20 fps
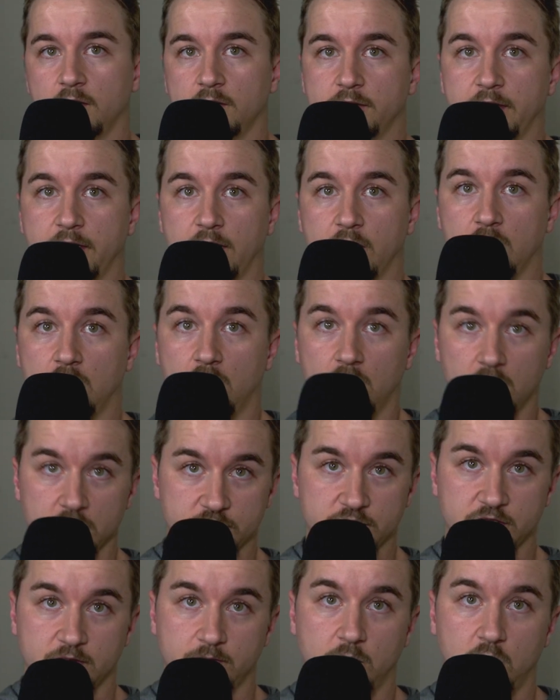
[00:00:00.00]
There are
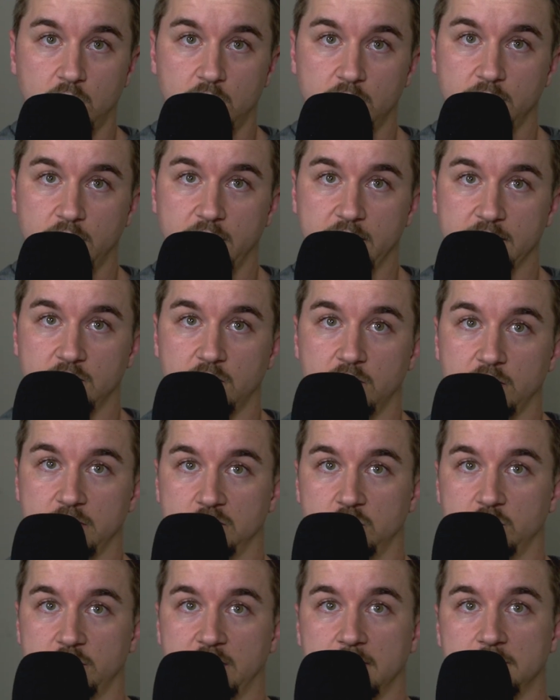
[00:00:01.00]
some online coding
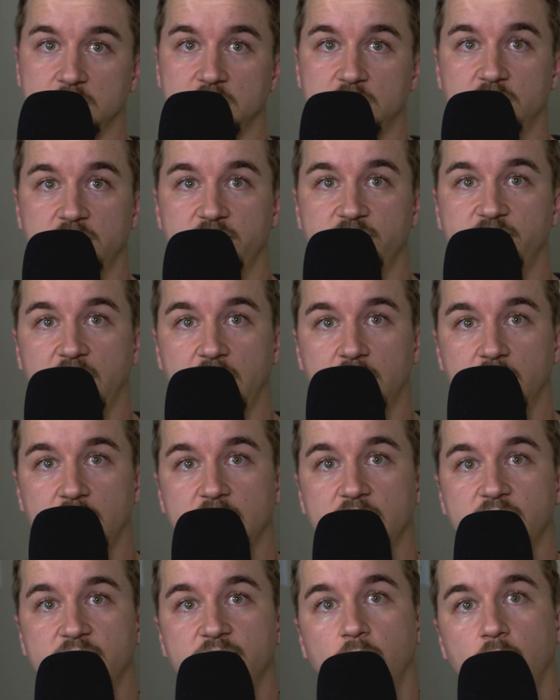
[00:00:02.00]
bootcamps that are fairly
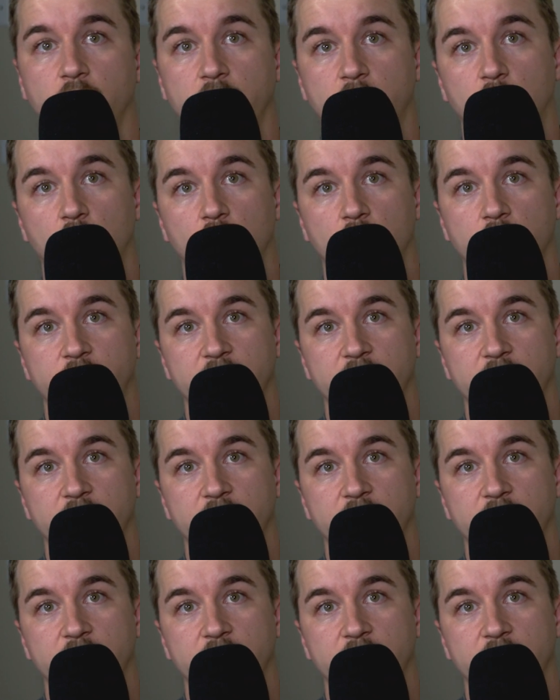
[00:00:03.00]
affordable.